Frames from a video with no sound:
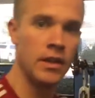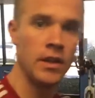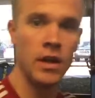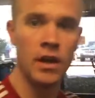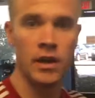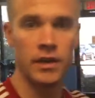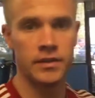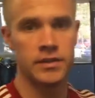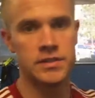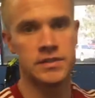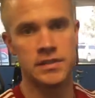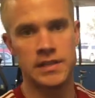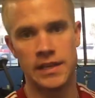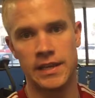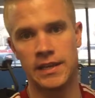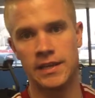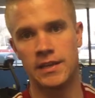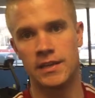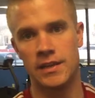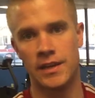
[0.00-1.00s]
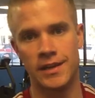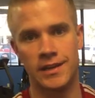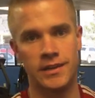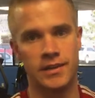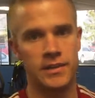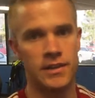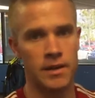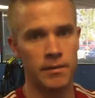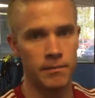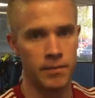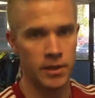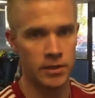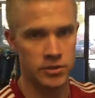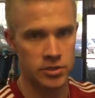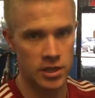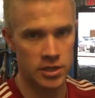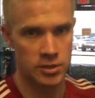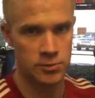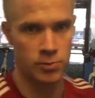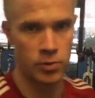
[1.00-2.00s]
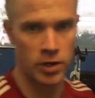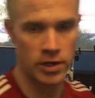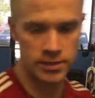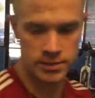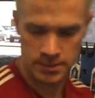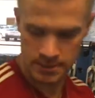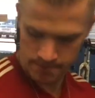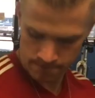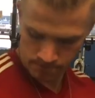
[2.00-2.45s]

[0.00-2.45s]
All right, this is the Incline Dumbbell Chest Press.